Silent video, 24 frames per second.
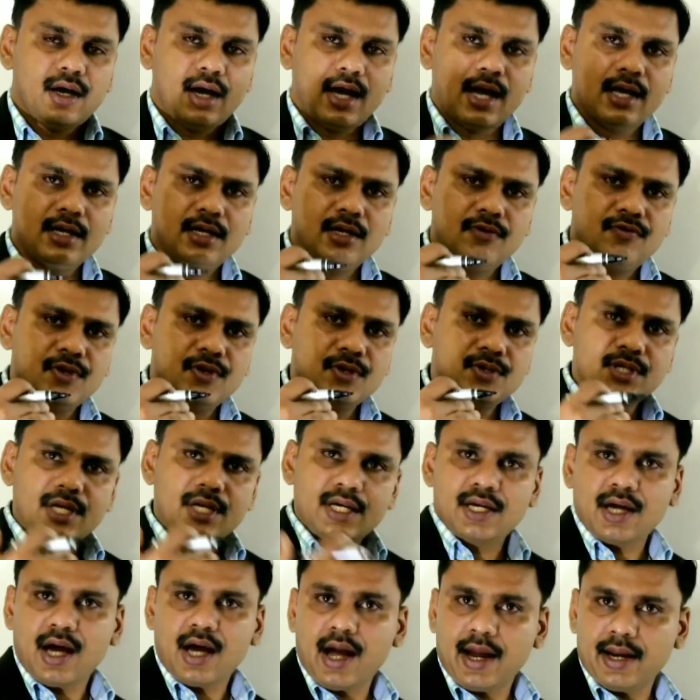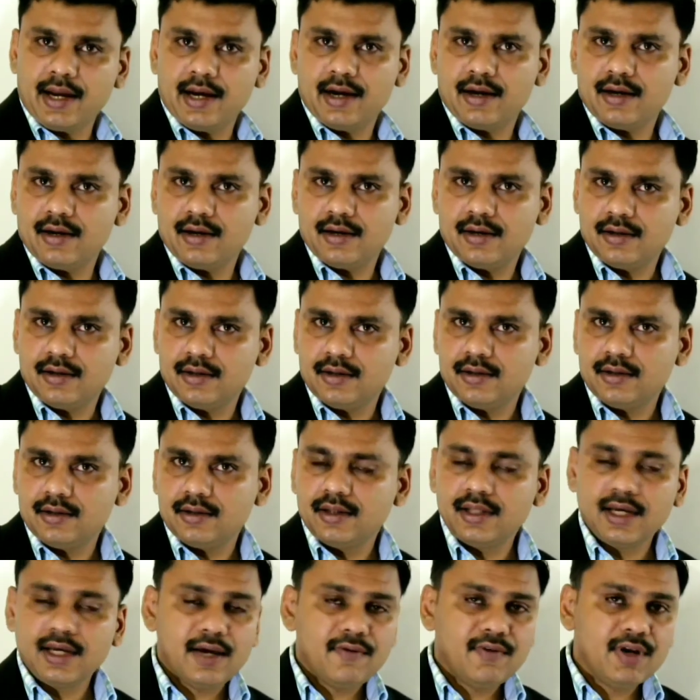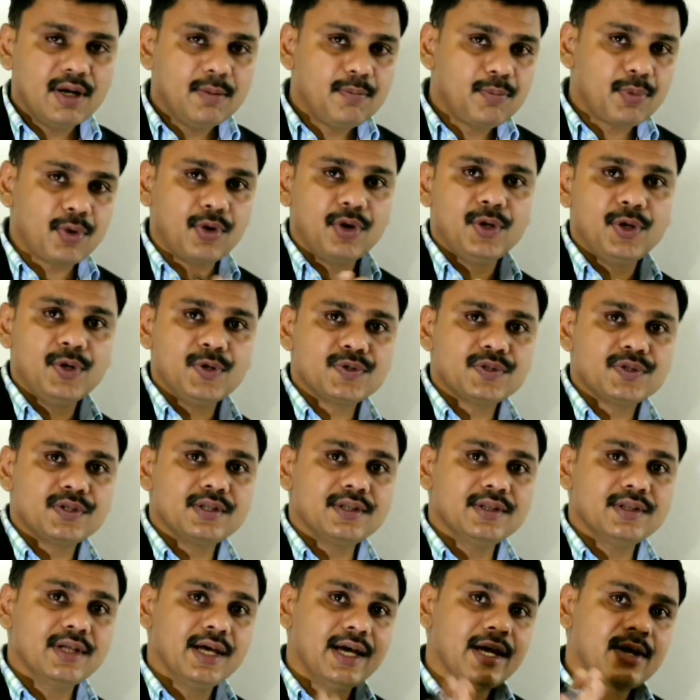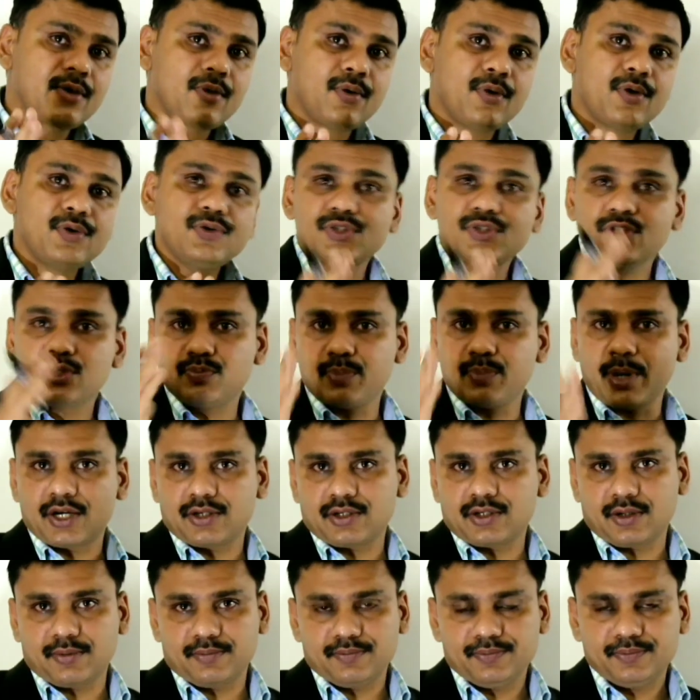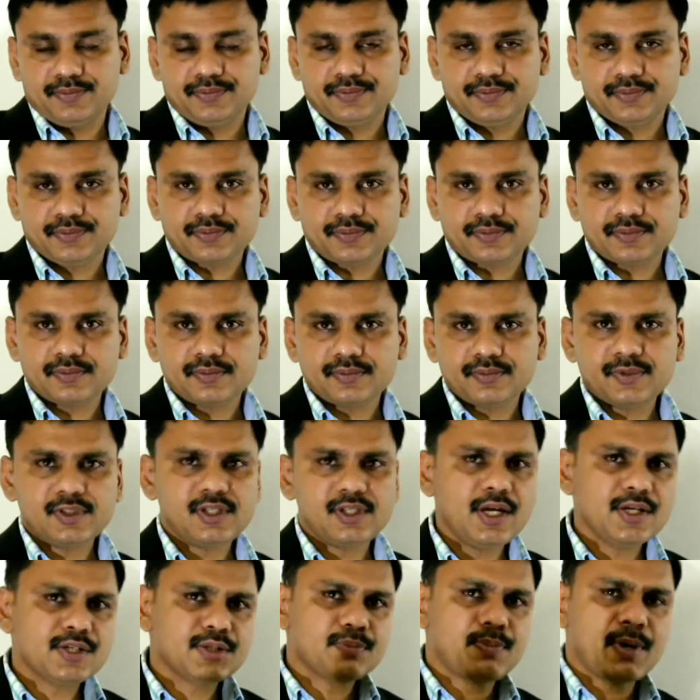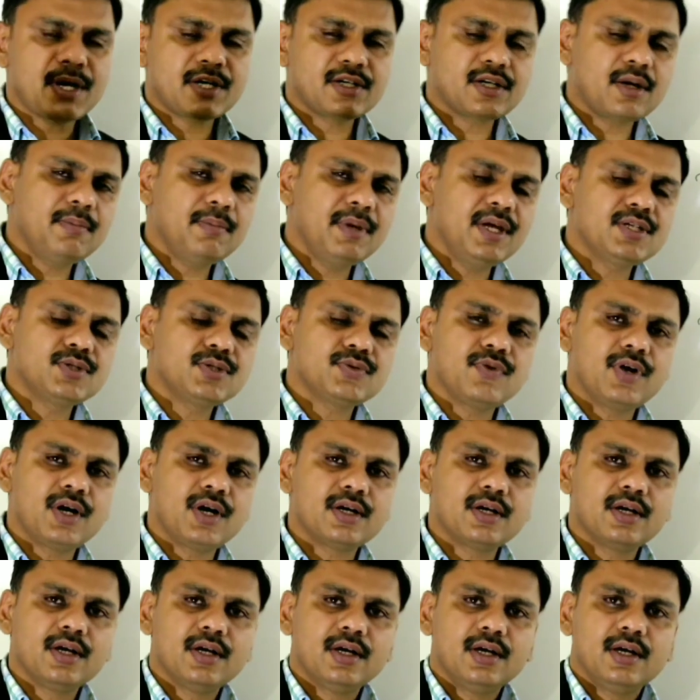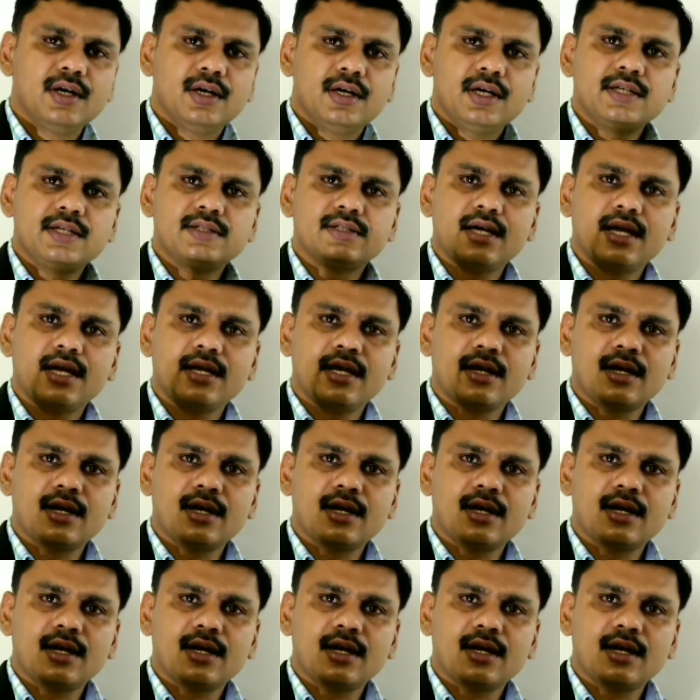and if you take iron, they will produce their own spectrum. Spectrum means what? It's an